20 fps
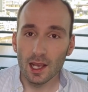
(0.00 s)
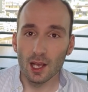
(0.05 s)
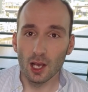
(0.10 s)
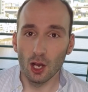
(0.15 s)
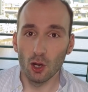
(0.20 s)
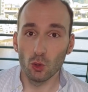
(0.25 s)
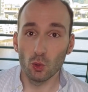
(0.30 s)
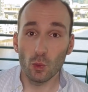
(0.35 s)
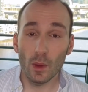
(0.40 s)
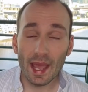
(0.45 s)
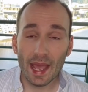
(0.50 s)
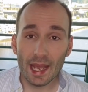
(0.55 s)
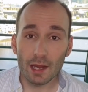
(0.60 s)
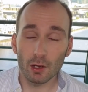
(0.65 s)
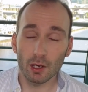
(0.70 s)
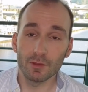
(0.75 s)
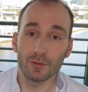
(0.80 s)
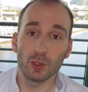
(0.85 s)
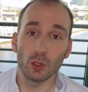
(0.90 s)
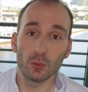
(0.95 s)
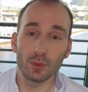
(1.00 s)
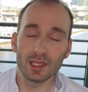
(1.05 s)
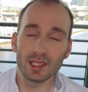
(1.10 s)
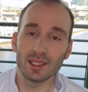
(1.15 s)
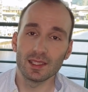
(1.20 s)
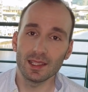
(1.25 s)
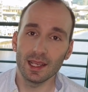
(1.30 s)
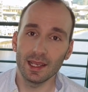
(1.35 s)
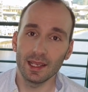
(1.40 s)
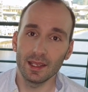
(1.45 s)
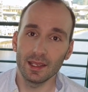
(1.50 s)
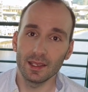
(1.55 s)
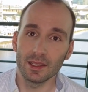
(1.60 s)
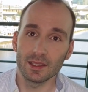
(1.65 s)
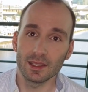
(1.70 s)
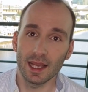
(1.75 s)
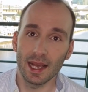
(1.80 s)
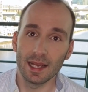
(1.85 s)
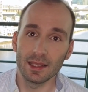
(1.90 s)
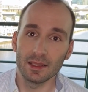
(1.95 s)
aware of your
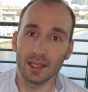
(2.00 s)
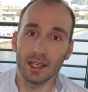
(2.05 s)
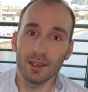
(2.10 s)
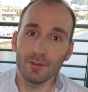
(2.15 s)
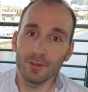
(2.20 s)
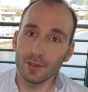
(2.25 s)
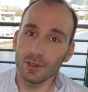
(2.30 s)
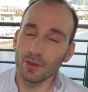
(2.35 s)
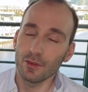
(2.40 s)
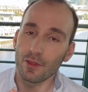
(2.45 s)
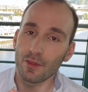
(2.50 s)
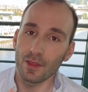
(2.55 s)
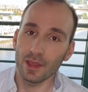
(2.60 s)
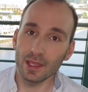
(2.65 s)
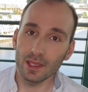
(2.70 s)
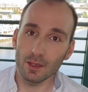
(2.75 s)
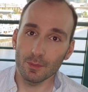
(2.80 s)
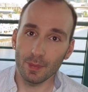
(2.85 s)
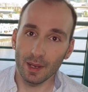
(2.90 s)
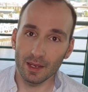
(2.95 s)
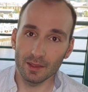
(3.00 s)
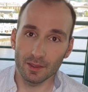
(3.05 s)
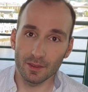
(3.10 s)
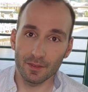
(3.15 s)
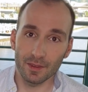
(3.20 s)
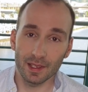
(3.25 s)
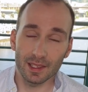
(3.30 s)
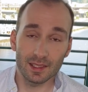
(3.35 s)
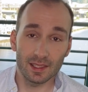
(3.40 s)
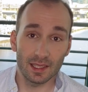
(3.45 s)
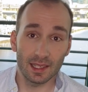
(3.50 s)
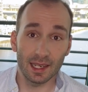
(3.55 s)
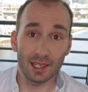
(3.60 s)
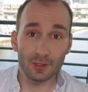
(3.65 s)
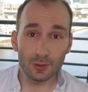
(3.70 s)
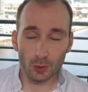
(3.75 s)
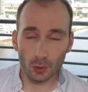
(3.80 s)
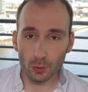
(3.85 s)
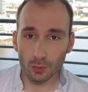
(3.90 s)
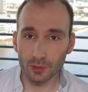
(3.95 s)
mistakes, and if you think about the things that I
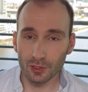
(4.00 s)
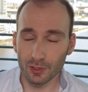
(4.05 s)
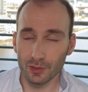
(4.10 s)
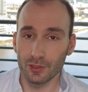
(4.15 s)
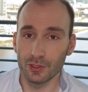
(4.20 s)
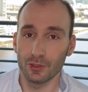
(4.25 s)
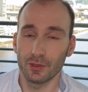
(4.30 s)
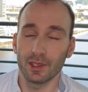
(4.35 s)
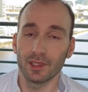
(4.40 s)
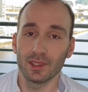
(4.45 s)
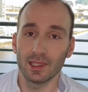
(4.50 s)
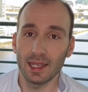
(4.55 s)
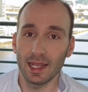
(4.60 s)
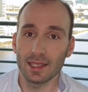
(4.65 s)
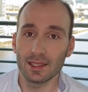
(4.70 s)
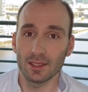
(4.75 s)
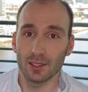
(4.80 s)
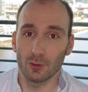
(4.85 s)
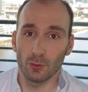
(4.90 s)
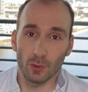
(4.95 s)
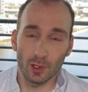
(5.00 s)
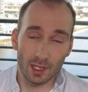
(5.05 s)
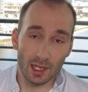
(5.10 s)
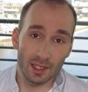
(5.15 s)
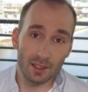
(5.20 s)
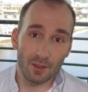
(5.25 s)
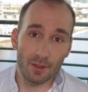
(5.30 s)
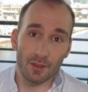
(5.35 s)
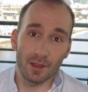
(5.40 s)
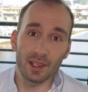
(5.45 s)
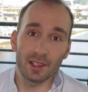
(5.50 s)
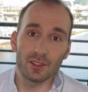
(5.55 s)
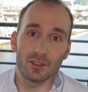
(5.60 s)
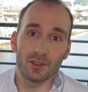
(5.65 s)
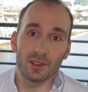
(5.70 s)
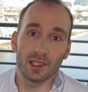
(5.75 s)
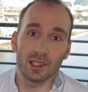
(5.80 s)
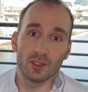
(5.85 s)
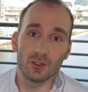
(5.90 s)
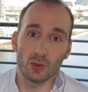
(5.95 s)
told you during the lesson, what are the things
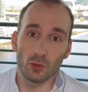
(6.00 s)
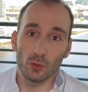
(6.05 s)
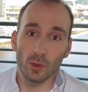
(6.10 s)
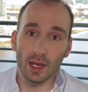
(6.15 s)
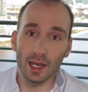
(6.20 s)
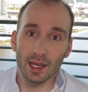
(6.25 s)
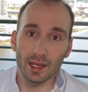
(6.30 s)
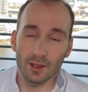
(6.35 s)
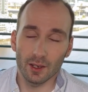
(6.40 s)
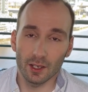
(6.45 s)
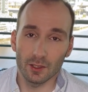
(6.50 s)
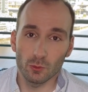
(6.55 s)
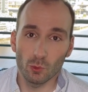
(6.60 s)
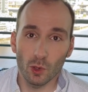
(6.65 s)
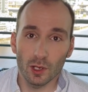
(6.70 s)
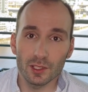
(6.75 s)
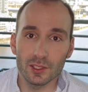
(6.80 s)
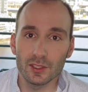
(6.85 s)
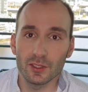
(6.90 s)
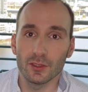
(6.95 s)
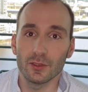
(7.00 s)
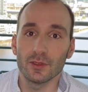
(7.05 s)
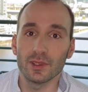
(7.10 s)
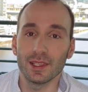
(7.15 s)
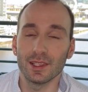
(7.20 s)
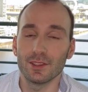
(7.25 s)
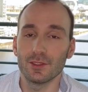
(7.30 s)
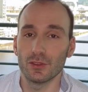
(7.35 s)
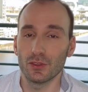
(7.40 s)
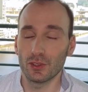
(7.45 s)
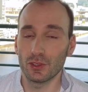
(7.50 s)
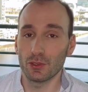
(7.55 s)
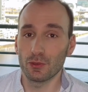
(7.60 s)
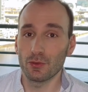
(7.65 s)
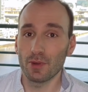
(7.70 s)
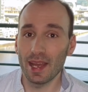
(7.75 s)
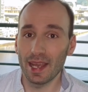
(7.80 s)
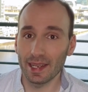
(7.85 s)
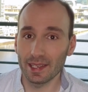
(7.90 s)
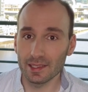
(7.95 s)
you need to work on, what do you need to
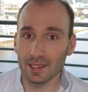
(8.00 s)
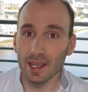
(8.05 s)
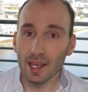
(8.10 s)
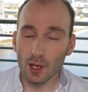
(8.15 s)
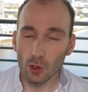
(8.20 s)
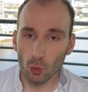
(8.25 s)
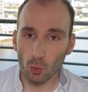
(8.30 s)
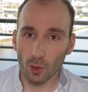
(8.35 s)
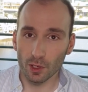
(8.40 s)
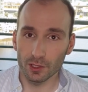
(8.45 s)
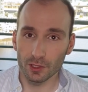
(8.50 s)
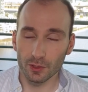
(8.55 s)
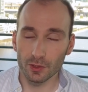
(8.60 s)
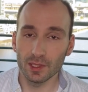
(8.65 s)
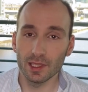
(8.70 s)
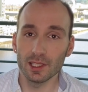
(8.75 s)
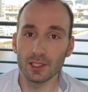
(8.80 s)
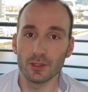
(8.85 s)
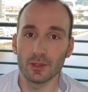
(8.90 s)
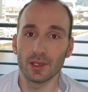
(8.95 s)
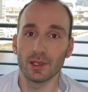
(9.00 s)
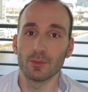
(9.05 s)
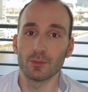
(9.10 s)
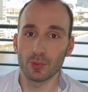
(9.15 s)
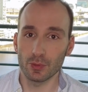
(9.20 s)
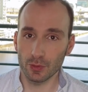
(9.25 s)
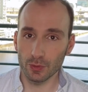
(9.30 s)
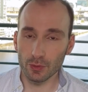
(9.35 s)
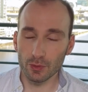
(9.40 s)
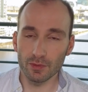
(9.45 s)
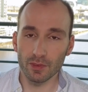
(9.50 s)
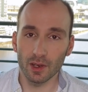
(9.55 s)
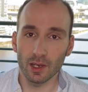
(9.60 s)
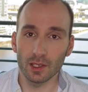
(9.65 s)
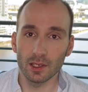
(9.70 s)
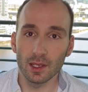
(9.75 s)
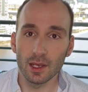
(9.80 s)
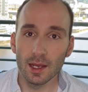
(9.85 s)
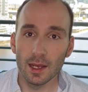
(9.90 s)
correct, what you need to improve on,